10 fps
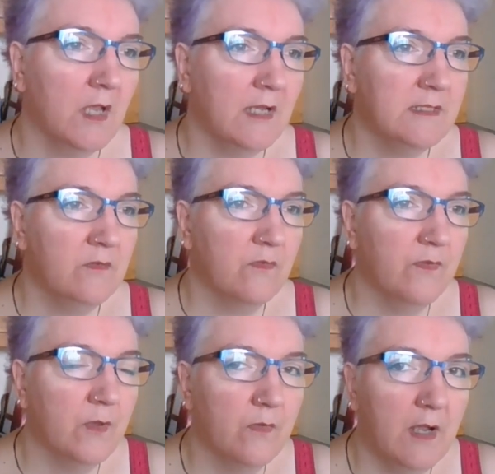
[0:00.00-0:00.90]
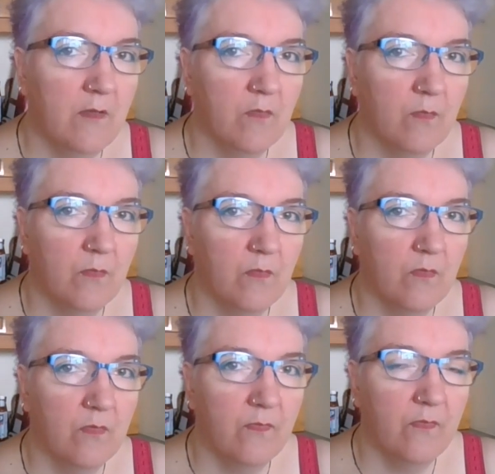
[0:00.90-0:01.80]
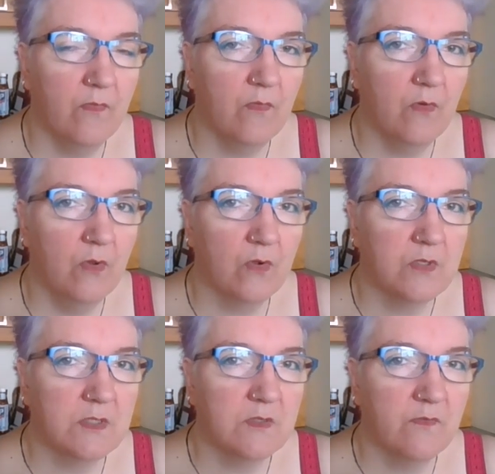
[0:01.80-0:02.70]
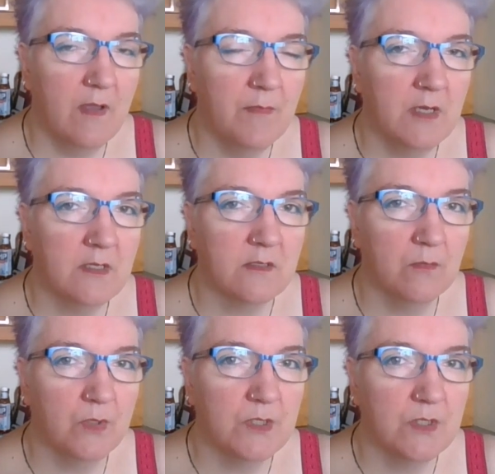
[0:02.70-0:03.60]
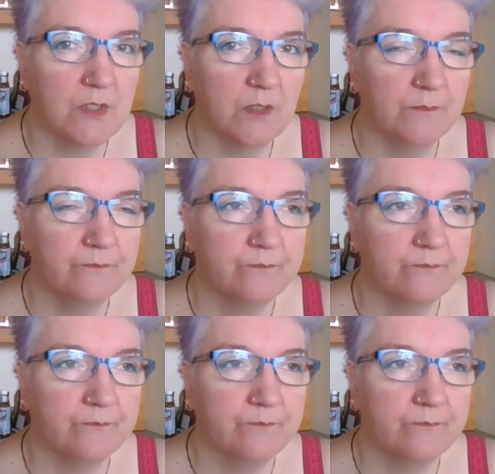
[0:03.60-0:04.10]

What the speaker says: I didn't feel that I looked as feminine as I wanted to.